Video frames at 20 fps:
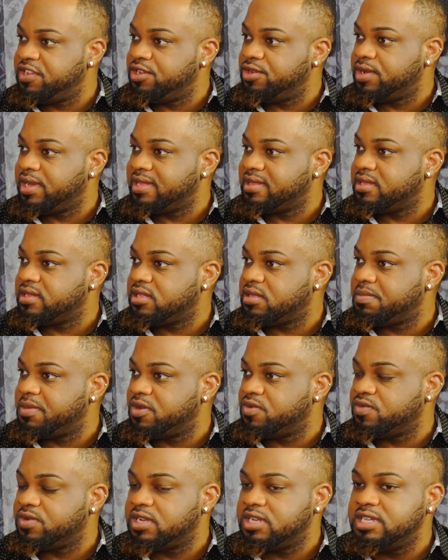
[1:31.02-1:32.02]
video has since
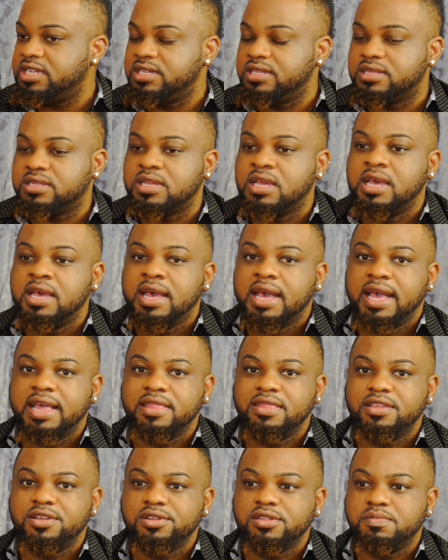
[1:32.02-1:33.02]
been released,
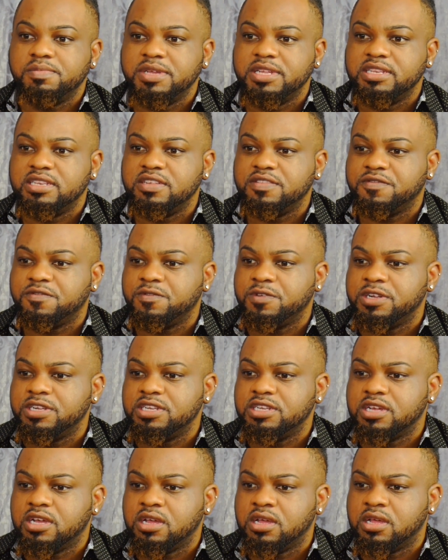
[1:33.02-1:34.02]
and there's been
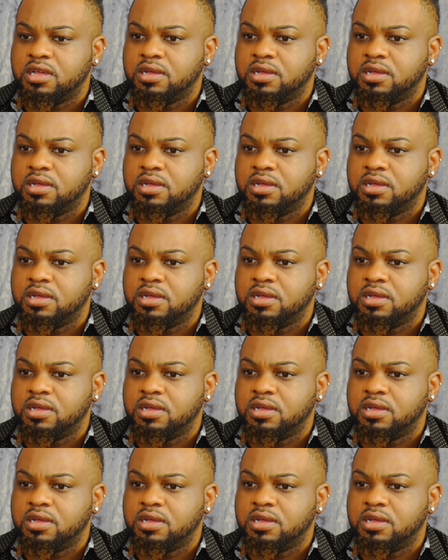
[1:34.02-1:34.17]
different,